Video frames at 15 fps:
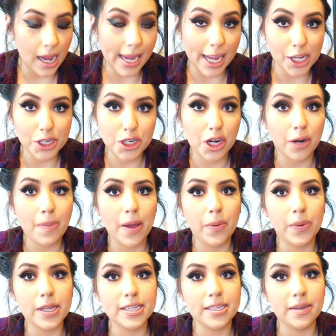I guess share my
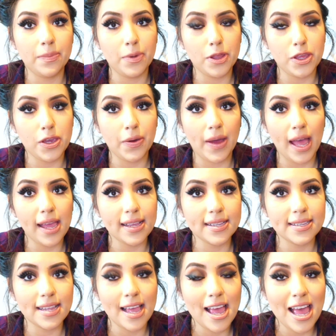wisdom with you
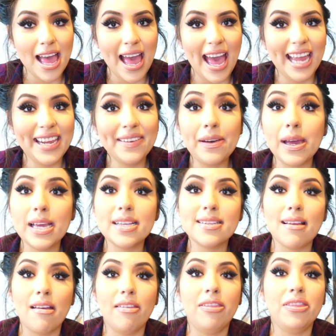guys. Anyways,
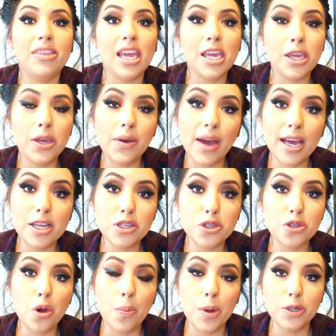thank you guys
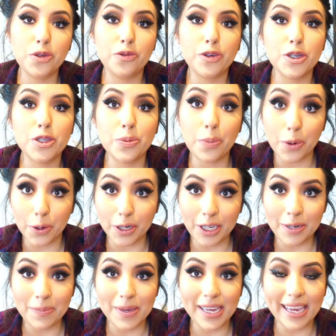so much for
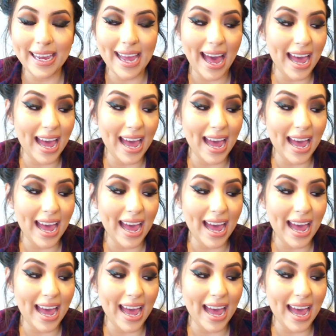supporting me.